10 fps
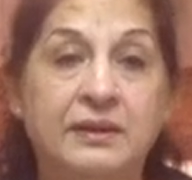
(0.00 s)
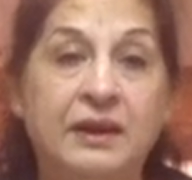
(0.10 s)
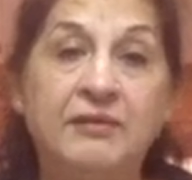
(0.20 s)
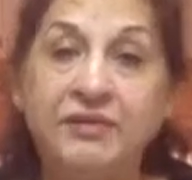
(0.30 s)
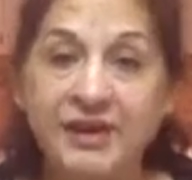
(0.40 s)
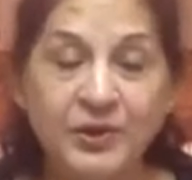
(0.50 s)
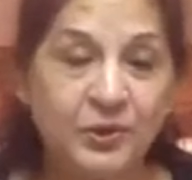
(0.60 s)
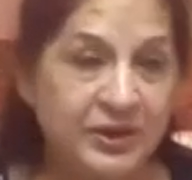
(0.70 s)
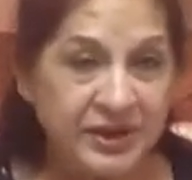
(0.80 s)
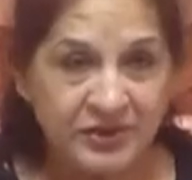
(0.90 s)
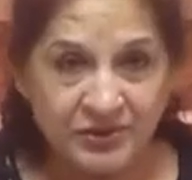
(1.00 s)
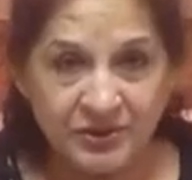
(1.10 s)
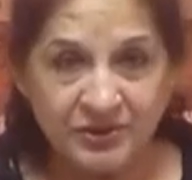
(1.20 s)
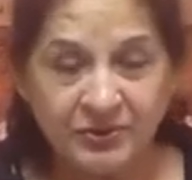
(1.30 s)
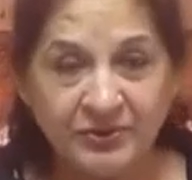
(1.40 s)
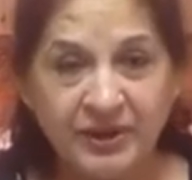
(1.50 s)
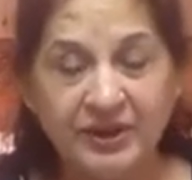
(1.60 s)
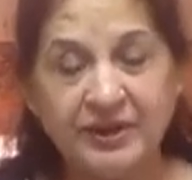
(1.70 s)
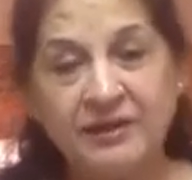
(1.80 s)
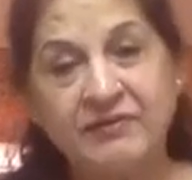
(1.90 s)
A very good day to you,
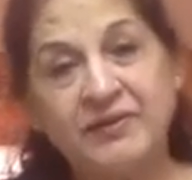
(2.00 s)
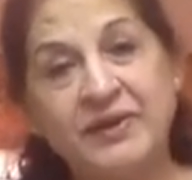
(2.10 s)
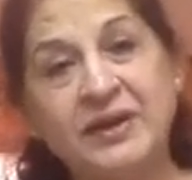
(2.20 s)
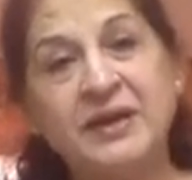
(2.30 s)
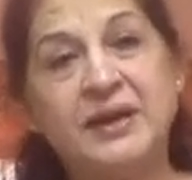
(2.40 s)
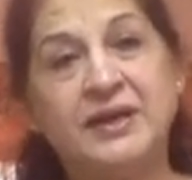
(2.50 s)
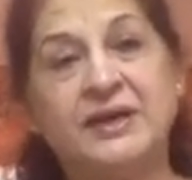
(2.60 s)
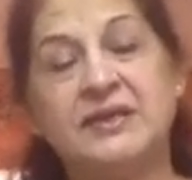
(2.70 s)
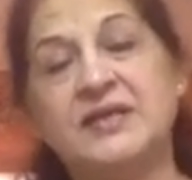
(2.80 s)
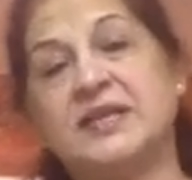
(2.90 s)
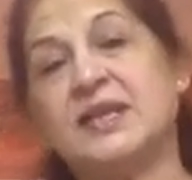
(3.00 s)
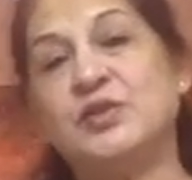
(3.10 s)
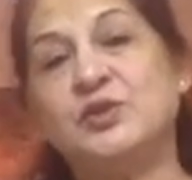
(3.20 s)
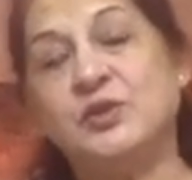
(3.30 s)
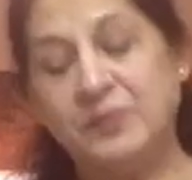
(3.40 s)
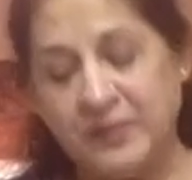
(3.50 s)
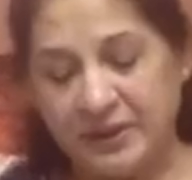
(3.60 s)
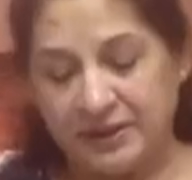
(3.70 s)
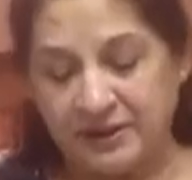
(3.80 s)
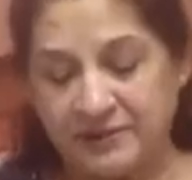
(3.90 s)
everyone. This is Anjum.
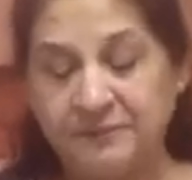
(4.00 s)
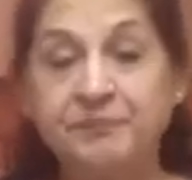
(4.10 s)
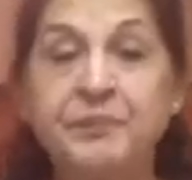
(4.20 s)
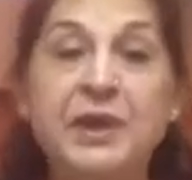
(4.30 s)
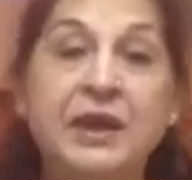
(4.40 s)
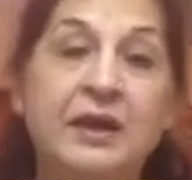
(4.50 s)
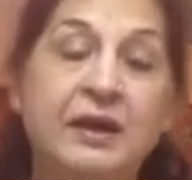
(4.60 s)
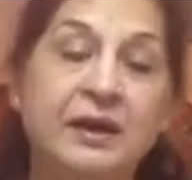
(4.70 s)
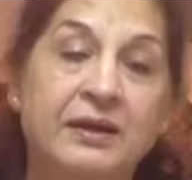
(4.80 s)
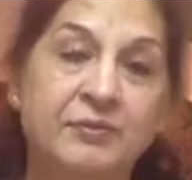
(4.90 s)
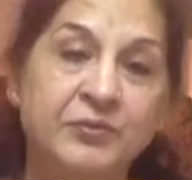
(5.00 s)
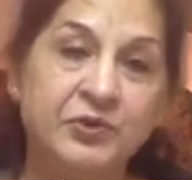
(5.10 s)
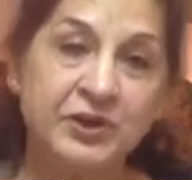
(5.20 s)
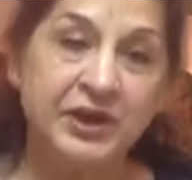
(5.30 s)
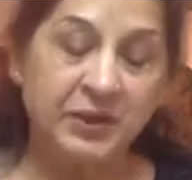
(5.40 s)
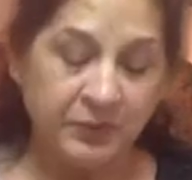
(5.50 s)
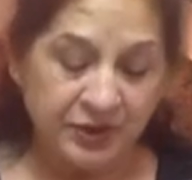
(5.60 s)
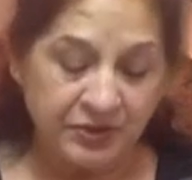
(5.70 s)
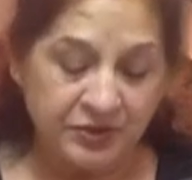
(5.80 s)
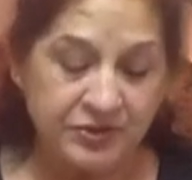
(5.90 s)
Today
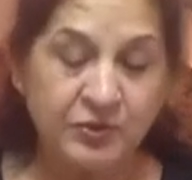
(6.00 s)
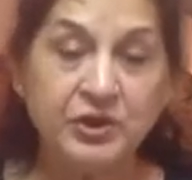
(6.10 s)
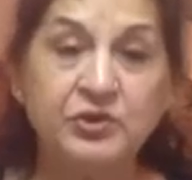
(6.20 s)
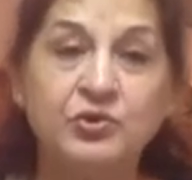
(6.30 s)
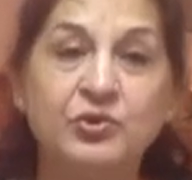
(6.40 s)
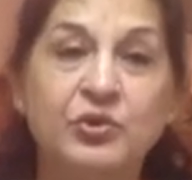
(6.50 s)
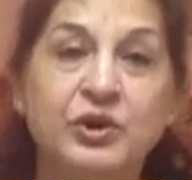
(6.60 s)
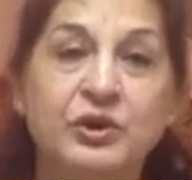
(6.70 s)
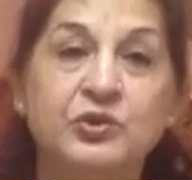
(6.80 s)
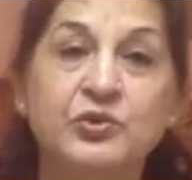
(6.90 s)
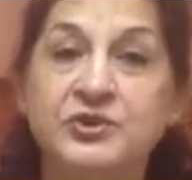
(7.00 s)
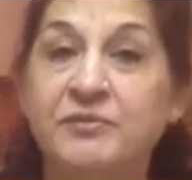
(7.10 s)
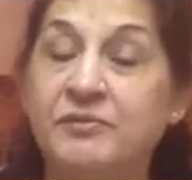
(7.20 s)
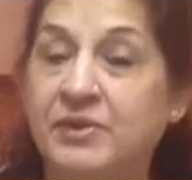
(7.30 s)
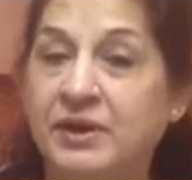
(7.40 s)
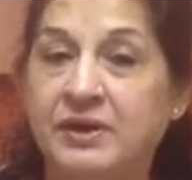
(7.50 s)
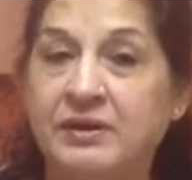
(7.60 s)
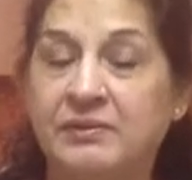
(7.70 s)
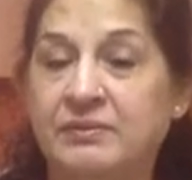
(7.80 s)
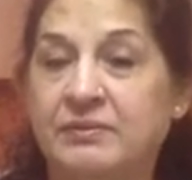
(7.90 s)
we're just going to do some
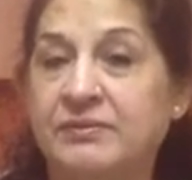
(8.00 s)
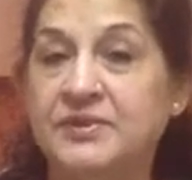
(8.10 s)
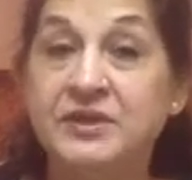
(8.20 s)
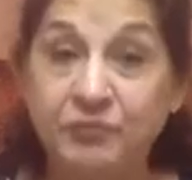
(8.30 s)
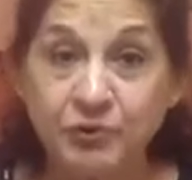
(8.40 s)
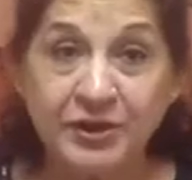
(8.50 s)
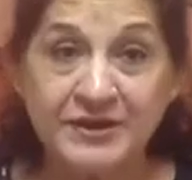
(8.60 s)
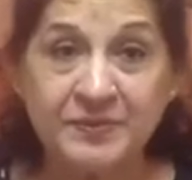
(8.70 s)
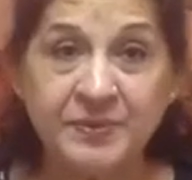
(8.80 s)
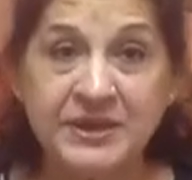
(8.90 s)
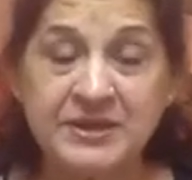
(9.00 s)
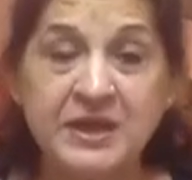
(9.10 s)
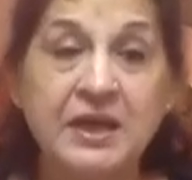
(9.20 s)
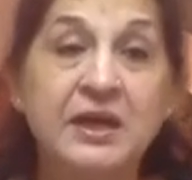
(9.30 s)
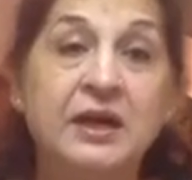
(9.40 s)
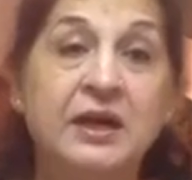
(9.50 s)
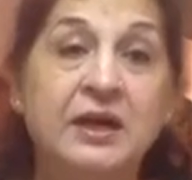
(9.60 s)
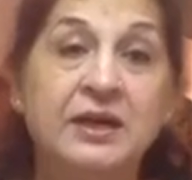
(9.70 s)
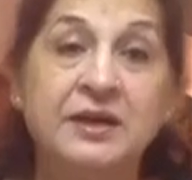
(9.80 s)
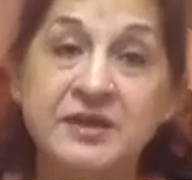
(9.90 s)
seafood recipes.
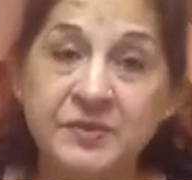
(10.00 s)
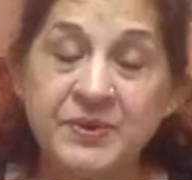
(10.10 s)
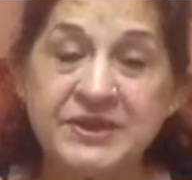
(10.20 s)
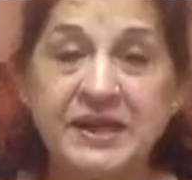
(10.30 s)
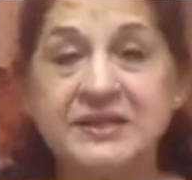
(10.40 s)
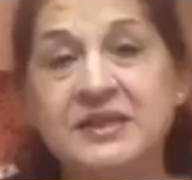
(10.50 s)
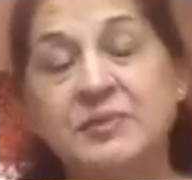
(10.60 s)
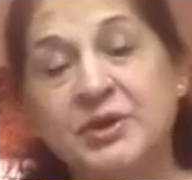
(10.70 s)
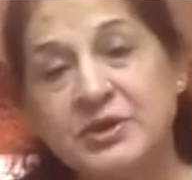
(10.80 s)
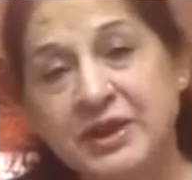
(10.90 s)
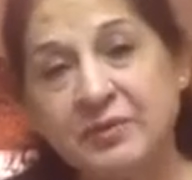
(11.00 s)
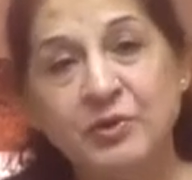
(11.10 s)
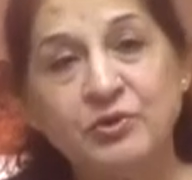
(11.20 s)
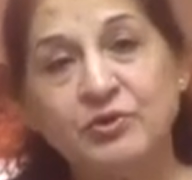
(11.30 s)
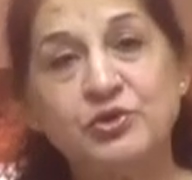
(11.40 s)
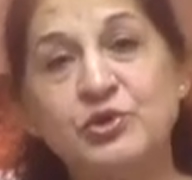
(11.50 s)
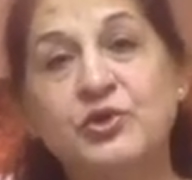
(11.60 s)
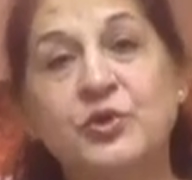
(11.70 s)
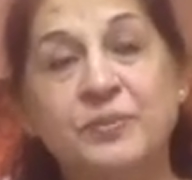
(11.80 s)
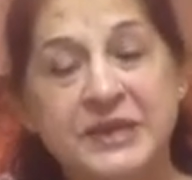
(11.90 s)
Recipes I say because I'm going to show
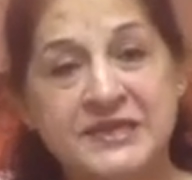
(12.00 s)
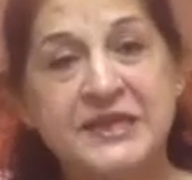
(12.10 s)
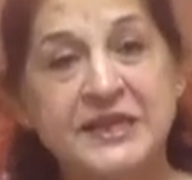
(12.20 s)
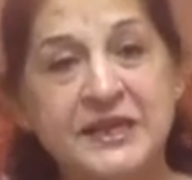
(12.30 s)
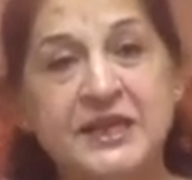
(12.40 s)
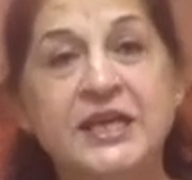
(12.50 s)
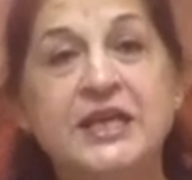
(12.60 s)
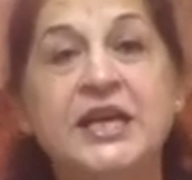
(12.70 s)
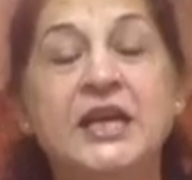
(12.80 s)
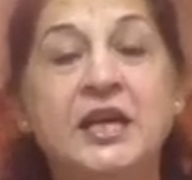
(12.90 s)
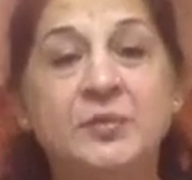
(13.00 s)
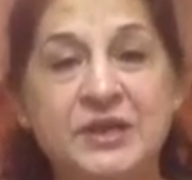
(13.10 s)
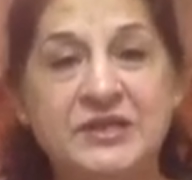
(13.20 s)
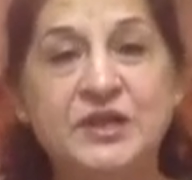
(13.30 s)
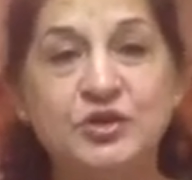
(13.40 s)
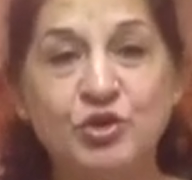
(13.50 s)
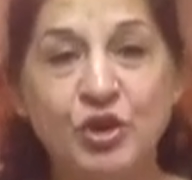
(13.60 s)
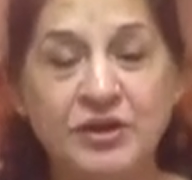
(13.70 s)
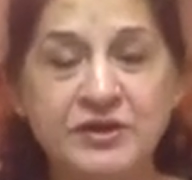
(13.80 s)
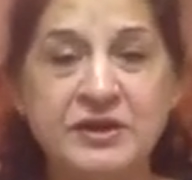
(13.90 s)
you a basic curry, a basic
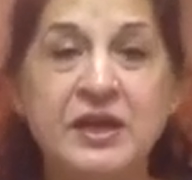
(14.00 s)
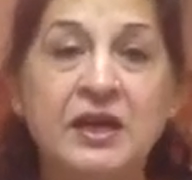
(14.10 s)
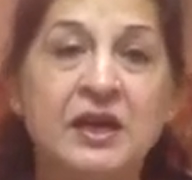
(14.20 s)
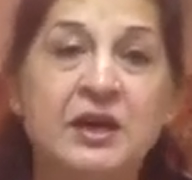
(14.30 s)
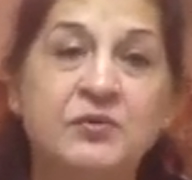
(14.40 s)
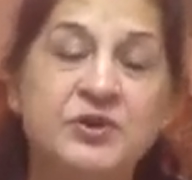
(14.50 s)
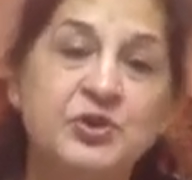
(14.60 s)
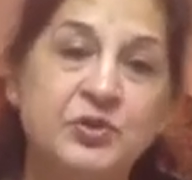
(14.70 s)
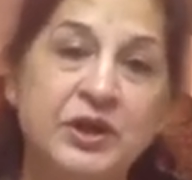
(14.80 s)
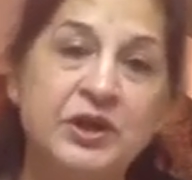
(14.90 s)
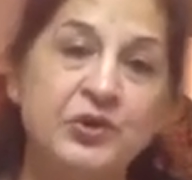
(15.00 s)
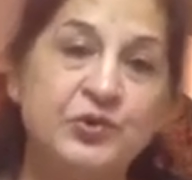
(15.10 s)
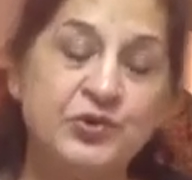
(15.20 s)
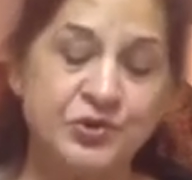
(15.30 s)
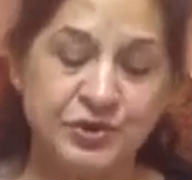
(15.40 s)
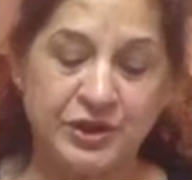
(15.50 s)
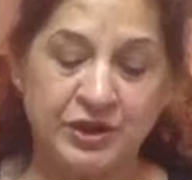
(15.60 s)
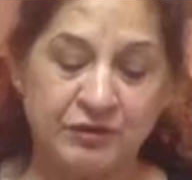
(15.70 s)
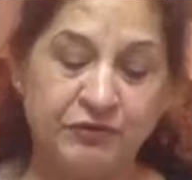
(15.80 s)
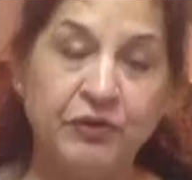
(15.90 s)
sauce which you can use
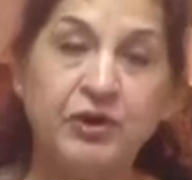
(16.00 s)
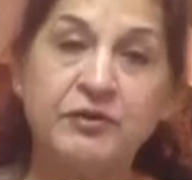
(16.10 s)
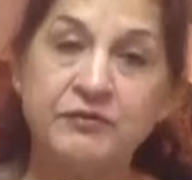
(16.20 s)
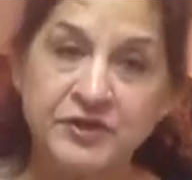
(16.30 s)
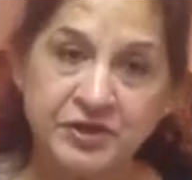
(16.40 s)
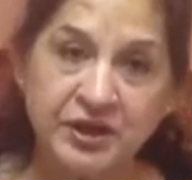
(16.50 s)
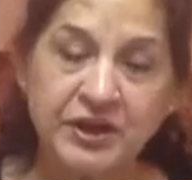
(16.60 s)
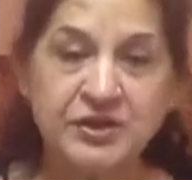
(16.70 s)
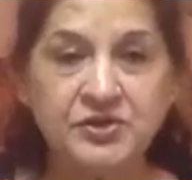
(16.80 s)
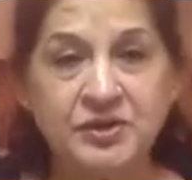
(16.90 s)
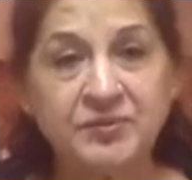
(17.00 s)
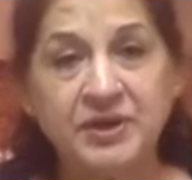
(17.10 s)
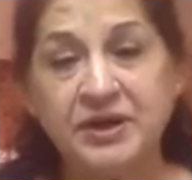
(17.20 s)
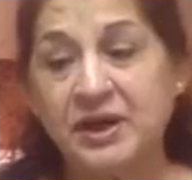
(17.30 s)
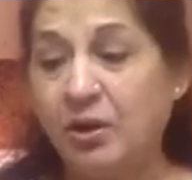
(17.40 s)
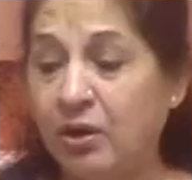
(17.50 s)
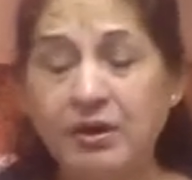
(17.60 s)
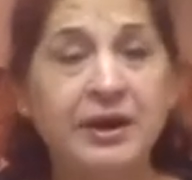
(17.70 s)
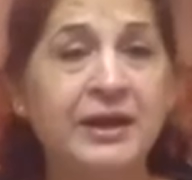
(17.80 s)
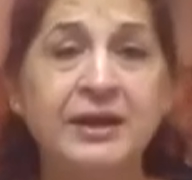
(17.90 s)
for fish curry, shrimp curry,
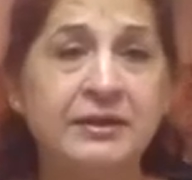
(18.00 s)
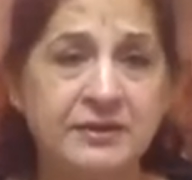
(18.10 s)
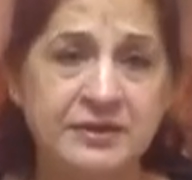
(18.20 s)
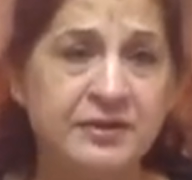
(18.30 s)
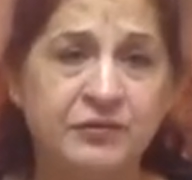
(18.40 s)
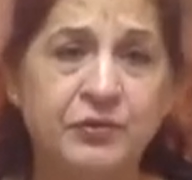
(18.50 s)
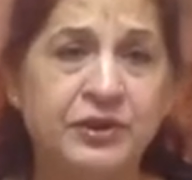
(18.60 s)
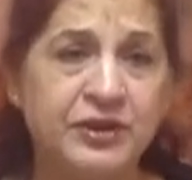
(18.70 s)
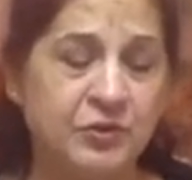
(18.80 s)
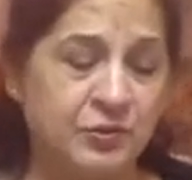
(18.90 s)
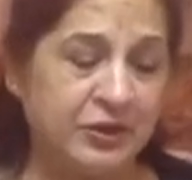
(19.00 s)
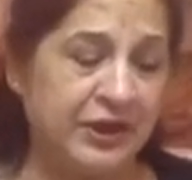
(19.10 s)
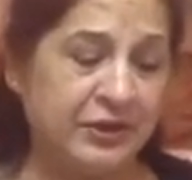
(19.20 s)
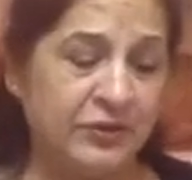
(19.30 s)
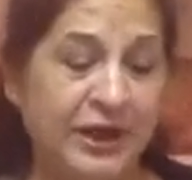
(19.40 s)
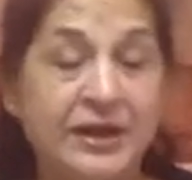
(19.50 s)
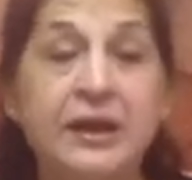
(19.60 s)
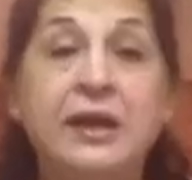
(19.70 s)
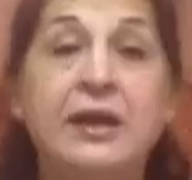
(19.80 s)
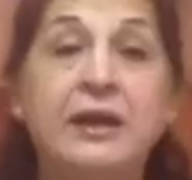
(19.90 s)
or any other seafood that you would like to add.
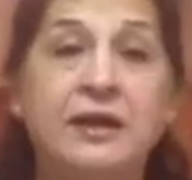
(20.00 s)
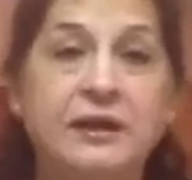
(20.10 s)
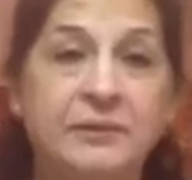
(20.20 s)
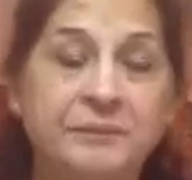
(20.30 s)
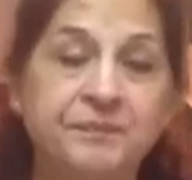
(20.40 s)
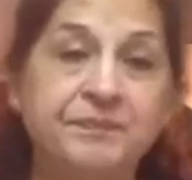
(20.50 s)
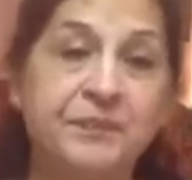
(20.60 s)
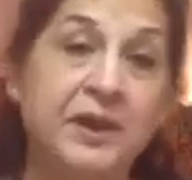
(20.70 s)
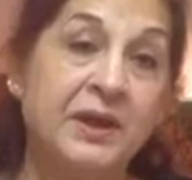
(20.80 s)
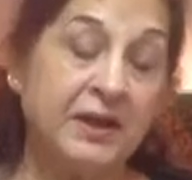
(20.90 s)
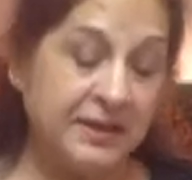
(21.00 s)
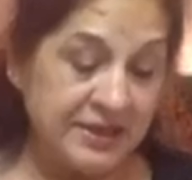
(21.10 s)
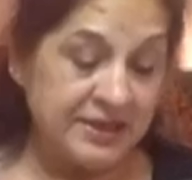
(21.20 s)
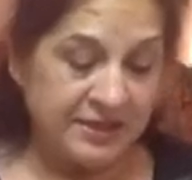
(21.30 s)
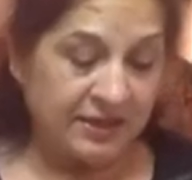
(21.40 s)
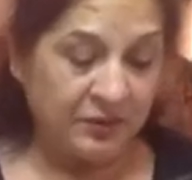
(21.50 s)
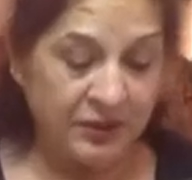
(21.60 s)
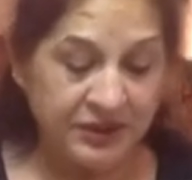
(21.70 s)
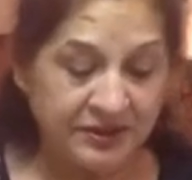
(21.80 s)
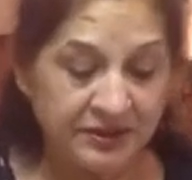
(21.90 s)
It is
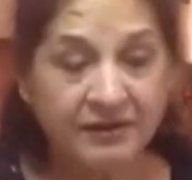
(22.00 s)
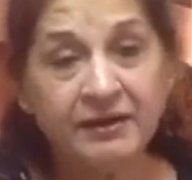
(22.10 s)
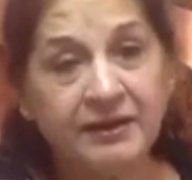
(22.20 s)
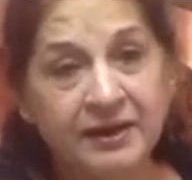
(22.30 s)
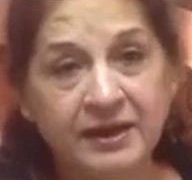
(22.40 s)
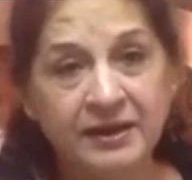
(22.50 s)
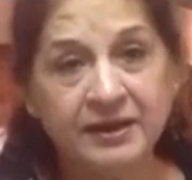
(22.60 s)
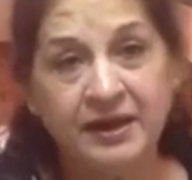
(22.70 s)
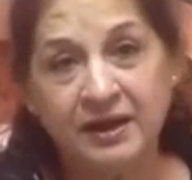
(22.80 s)
winter in